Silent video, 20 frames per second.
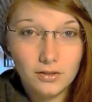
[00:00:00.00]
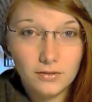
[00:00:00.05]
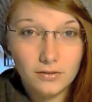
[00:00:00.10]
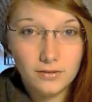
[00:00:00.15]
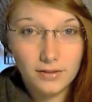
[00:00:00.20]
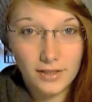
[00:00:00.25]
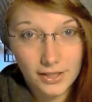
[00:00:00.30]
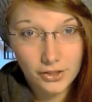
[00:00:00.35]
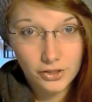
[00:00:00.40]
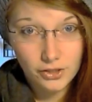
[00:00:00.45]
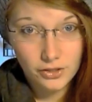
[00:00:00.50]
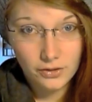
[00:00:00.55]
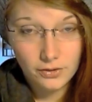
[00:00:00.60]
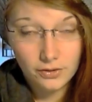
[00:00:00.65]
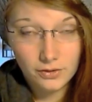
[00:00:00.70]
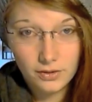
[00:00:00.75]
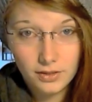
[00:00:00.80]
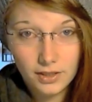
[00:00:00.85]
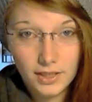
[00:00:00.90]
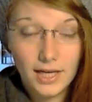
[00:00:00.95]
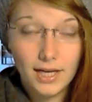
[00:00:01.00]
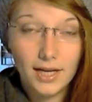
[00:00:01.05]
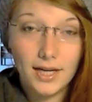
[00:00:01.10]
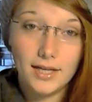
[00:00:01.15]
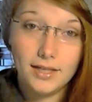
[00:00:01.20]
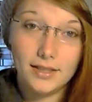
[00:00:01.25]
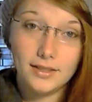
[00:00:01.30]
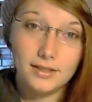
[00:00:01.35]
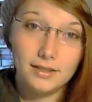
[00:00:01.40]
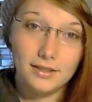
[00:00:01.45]
flexional
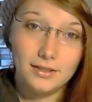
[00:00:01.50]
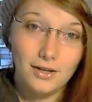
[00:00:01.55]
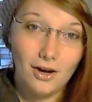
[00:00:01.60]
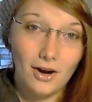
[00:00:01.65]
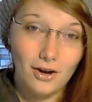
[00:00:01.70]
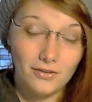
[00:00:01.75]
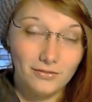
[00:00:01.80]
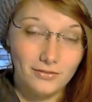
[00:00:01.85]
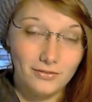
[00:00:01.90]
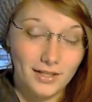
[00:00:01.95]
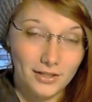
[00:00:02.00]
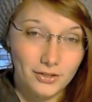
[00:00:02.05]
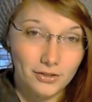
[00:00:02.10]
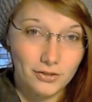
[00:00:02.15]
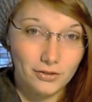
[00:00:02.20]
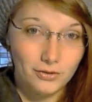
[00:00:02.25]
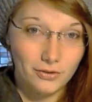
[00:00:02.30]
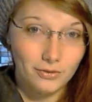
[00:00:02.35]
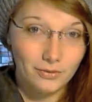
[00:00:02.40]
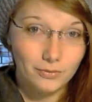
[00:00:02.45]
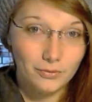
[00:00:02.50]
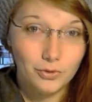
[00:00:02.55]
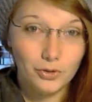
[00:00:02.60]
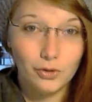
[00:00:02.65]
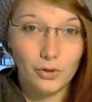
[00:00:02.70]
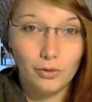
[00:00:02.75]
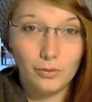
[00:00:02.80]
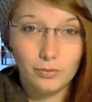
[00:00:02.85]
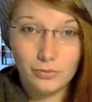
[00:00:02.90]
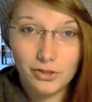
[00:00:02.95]
and non-flexional,
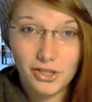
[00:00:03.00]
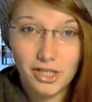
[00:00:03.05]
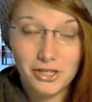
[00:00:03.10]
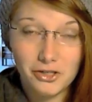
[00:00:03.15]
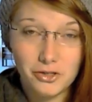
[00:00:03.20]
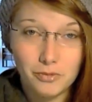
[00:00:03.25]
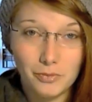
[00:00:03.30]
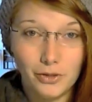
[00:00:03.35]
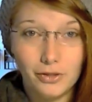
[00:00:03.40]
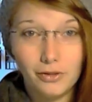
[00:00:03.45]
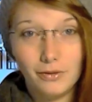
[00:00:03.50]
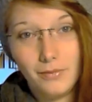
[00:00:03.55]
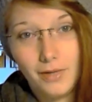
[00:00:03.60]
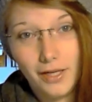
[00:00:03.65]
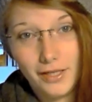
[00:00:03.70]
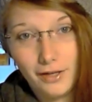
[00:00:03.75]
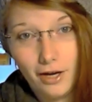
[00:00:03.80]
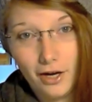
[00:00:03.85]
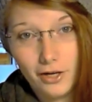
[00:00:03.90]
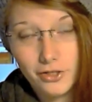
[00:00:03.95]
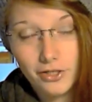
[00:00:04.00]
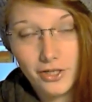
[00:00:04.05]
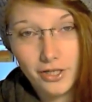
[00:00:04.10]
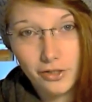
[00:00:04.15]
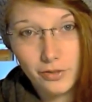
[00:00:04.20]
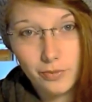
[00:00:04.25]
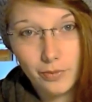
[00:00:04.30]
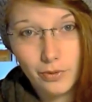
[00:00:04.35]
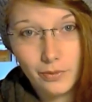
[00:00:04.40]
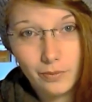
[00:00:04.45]
so changeable and not
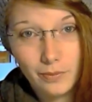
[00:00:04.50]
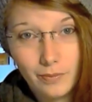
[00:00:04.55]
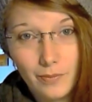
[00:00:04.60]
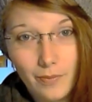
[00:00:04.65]
changeable.